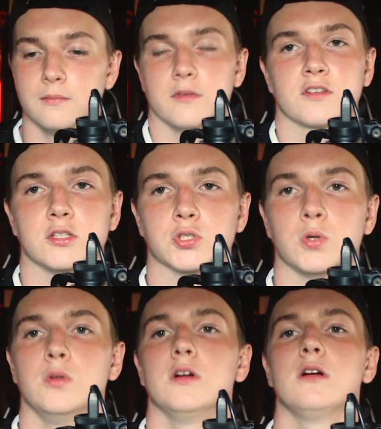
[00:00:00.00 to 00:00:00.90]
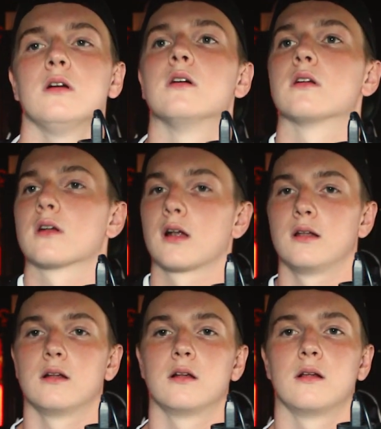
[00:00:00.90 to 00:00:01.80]
This controller,
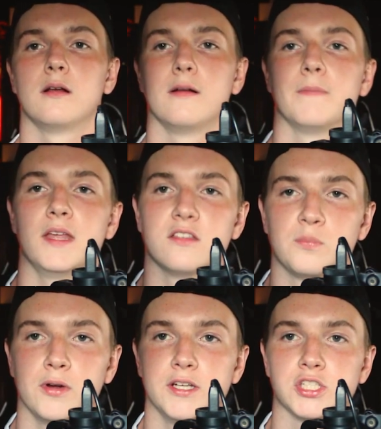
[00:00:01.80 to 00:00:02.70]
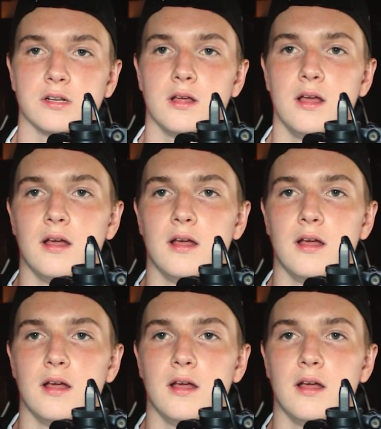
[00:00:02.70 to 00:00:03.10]
inspiration.